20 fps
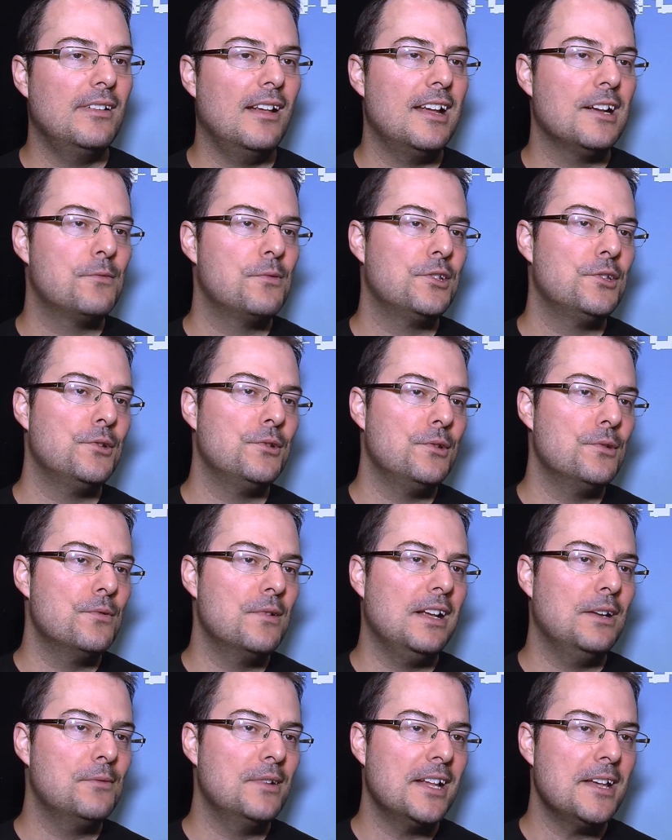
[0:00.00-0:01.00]
like what you're
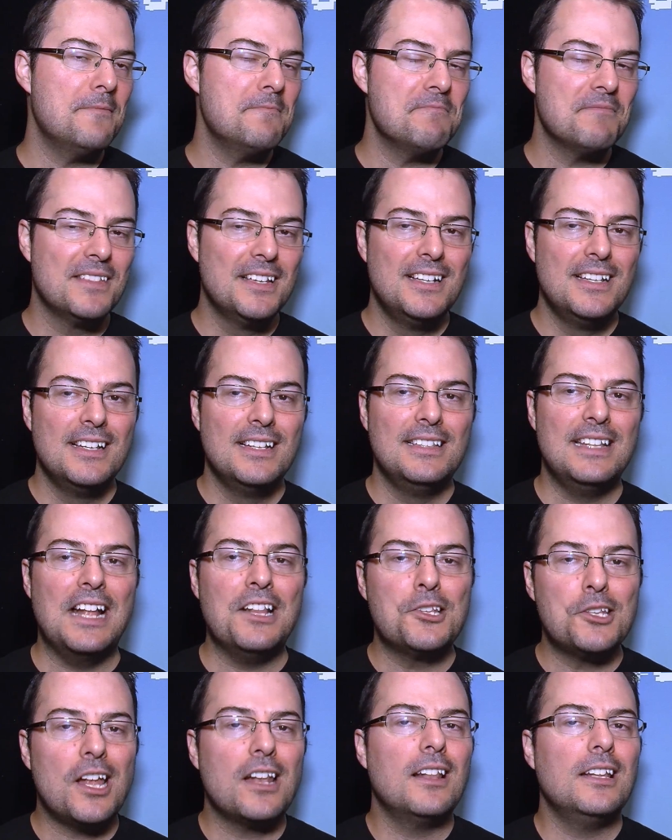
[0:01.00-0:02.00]
doing with him, then
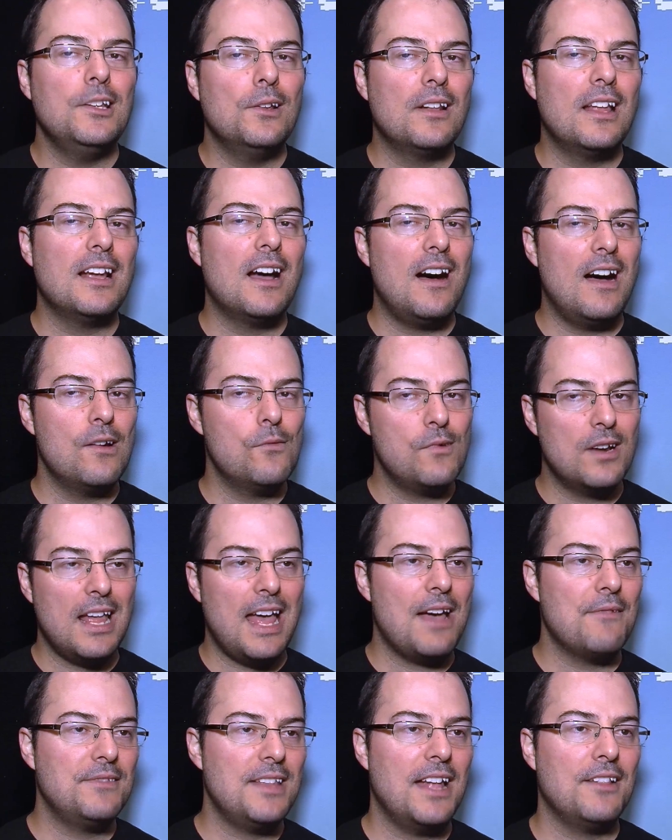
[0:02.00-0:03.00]
suddenly you're like, oh, I want to
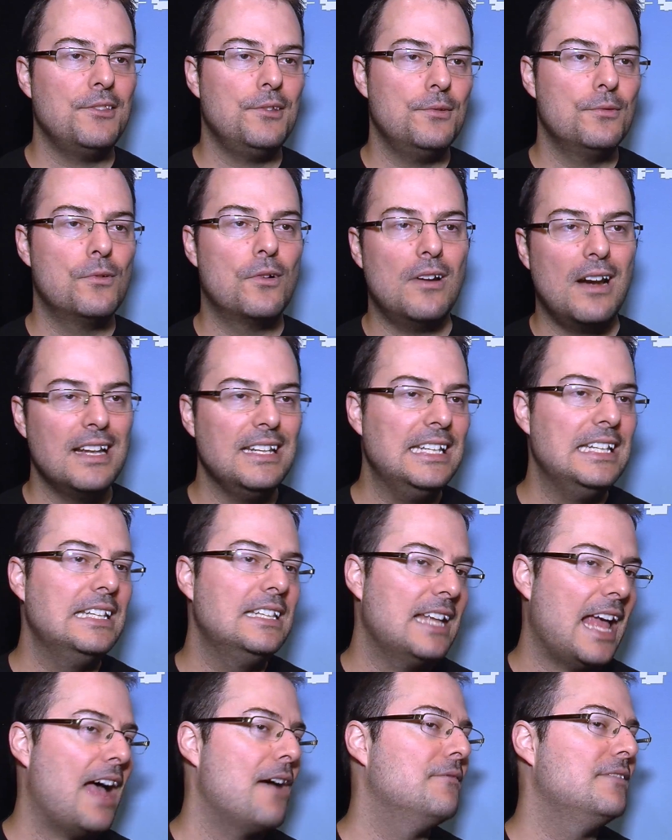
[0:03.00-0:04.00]
have that too, or I need
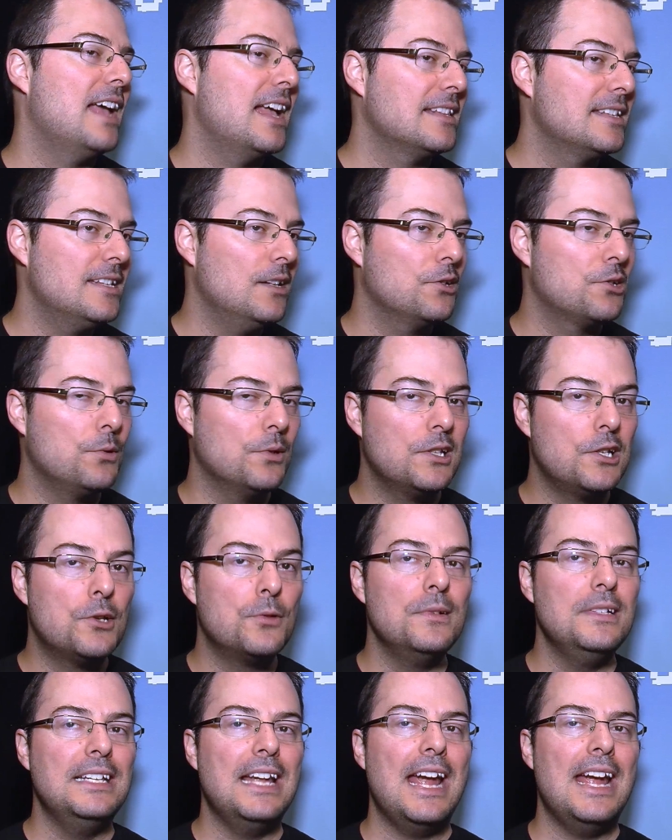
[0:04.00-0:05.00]
to have that skill. So it
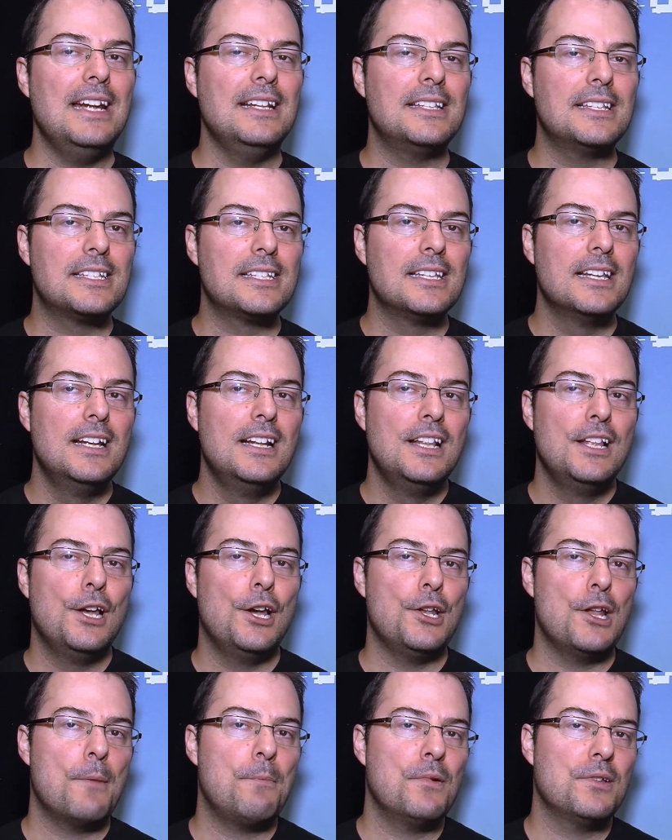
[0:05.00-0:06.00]
creates
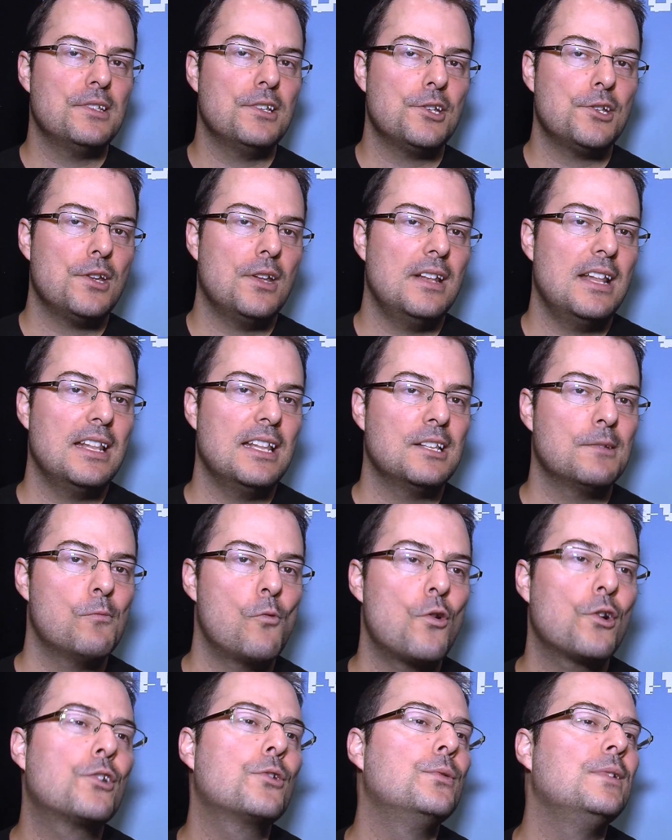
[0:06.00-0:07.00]
an opposition that is
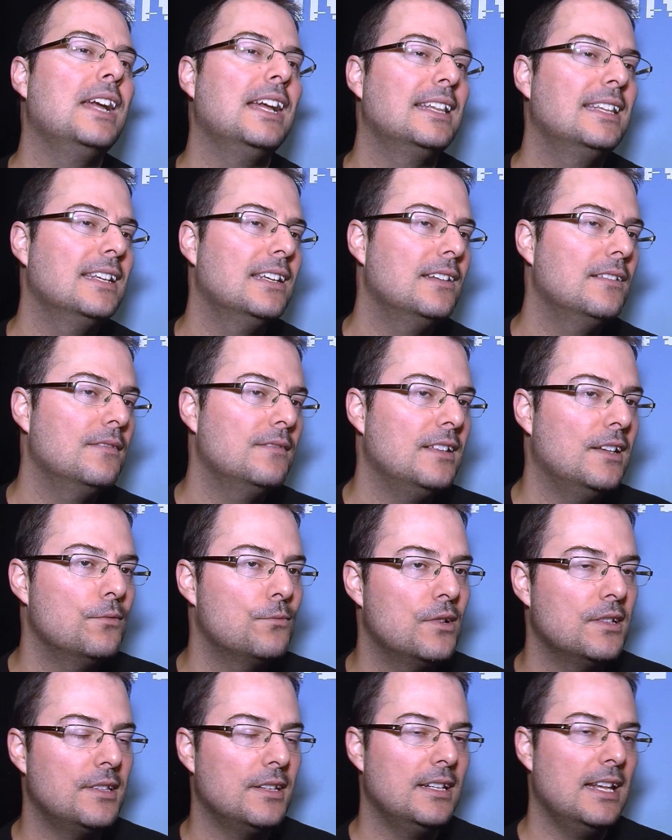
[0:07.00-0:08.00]
more creative than
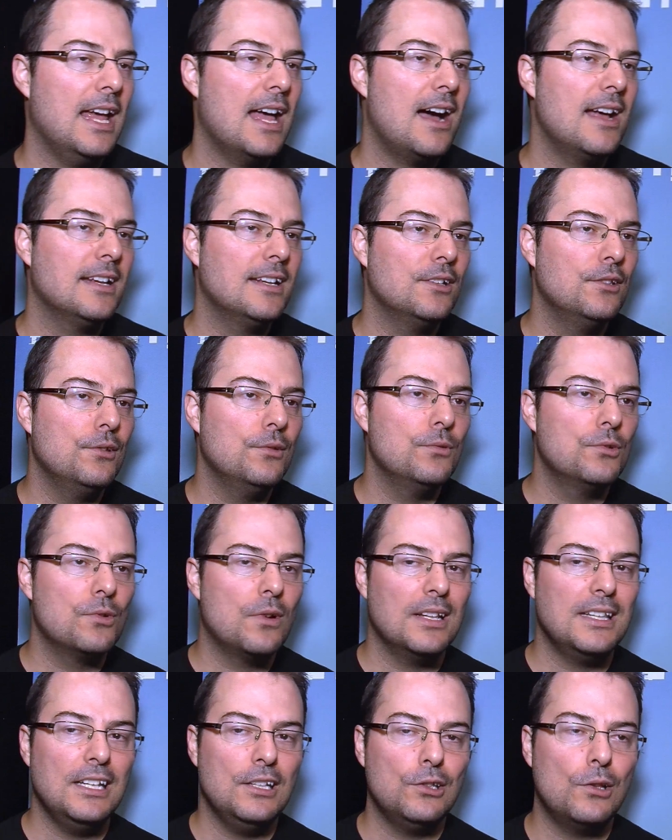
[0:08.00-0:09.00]
what an AI can do. So
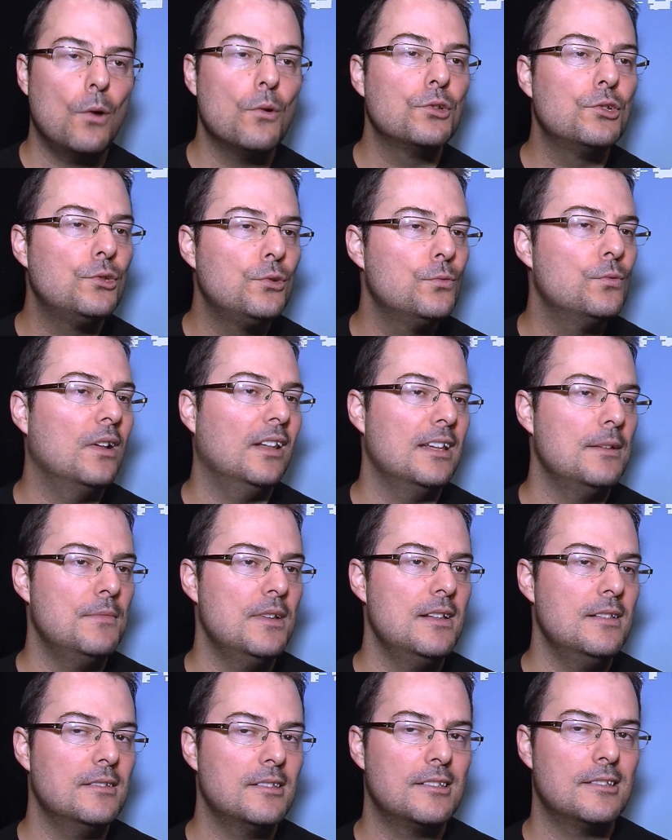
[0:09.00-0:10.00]
I think those two
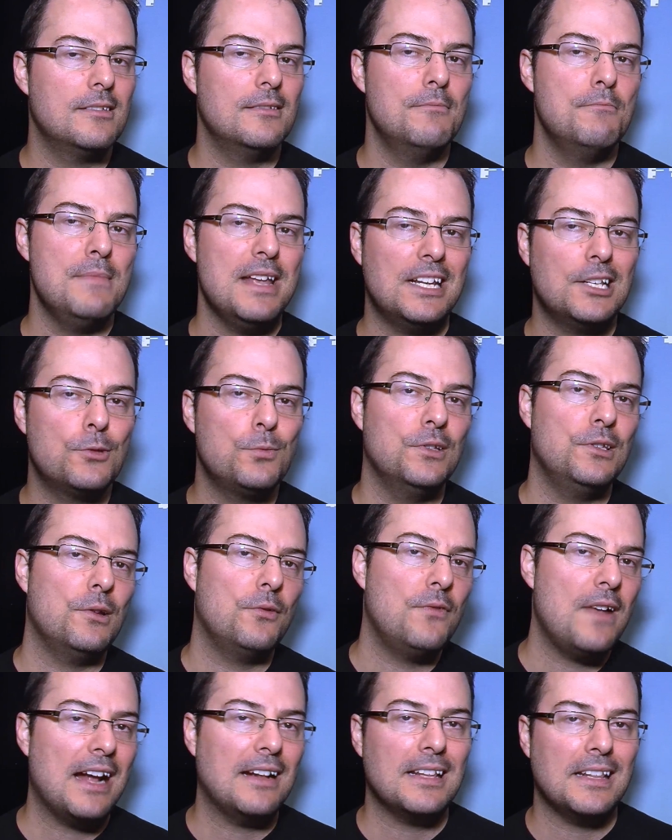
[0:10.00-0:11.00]
elements mixed with the
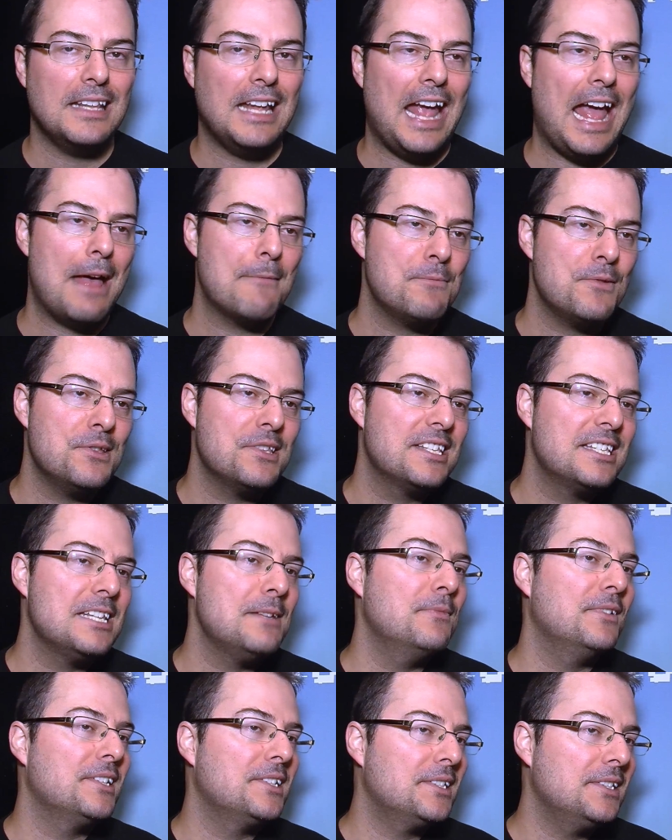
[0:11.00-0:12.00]
fact that they happen
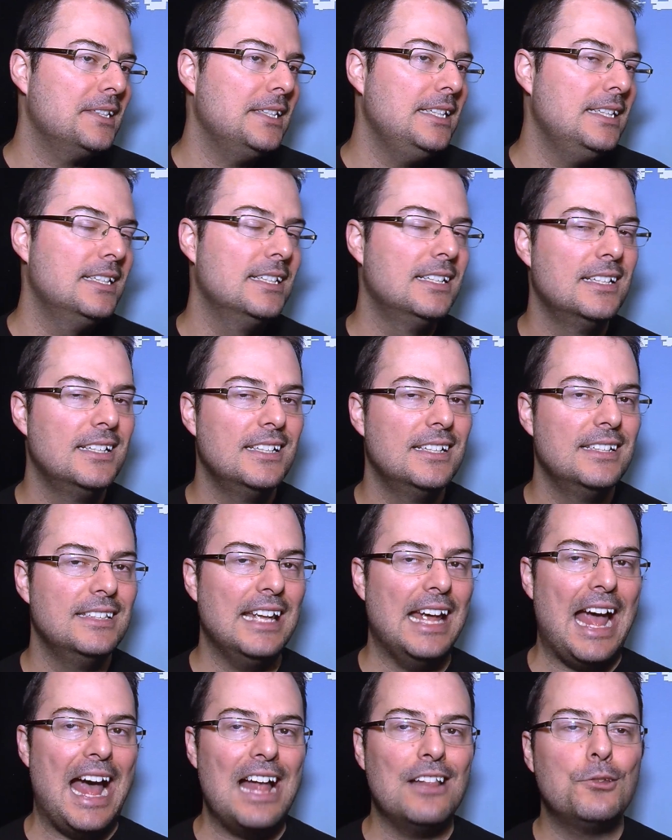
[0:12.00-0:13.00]
seamlessly,
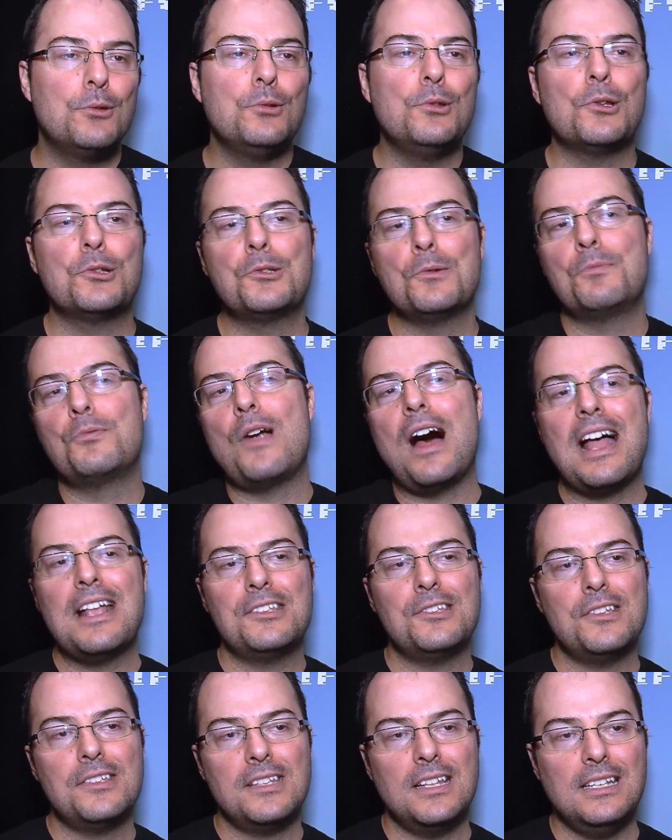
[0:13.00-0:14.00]
they add to the
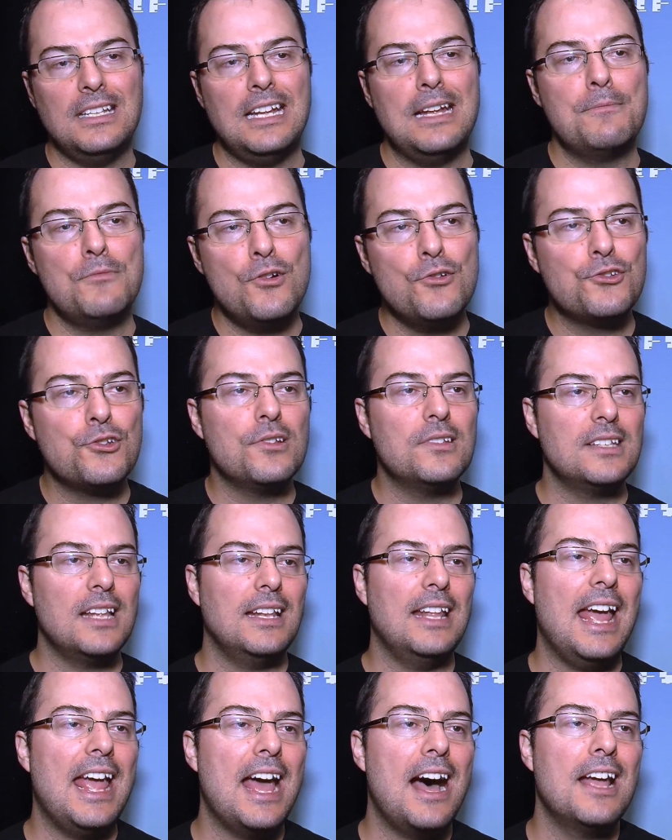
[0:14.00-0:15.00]
surprises and the emergence
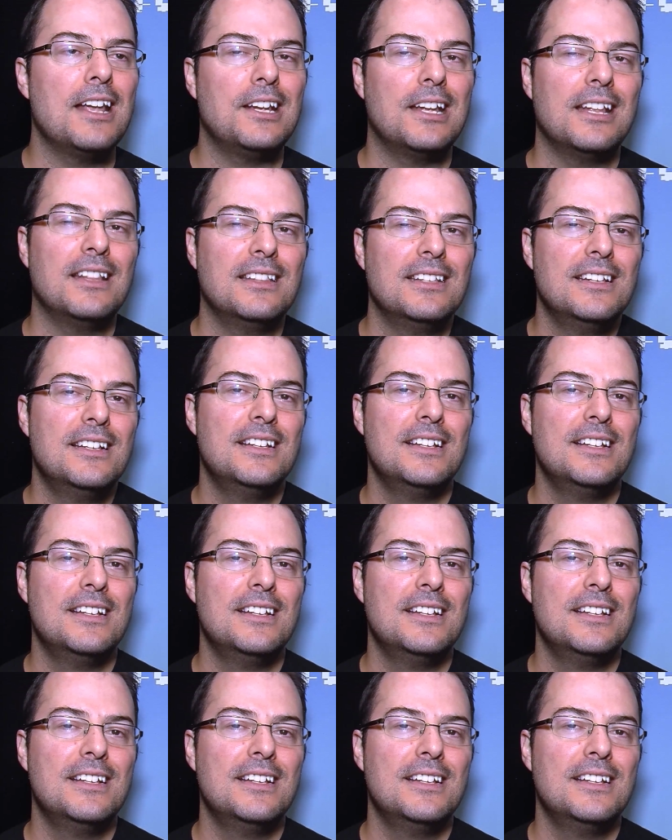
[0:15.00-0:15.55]
that AI can